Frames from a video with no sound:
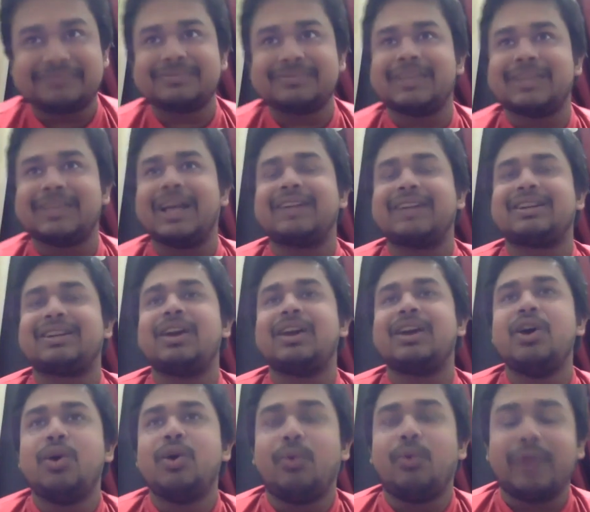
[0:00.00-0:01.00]
that
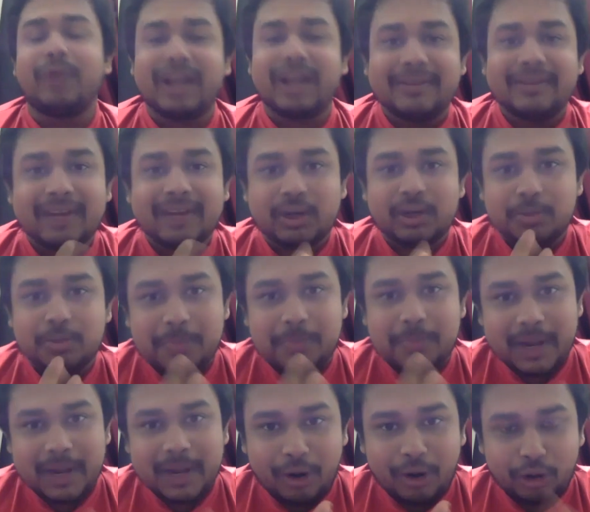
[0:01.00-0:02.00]
whenever you
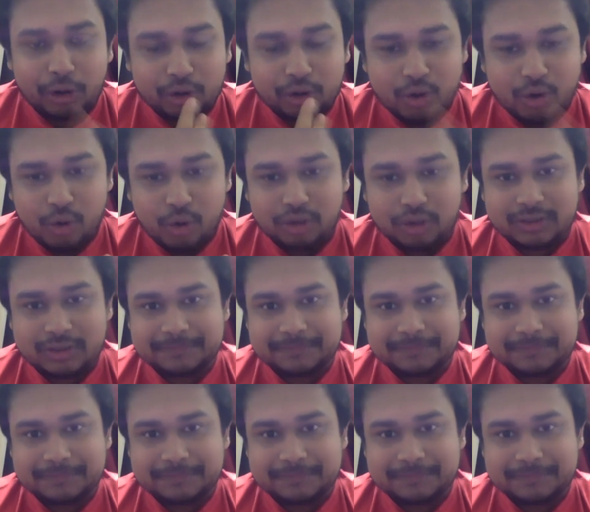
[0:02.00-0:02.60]
play on court,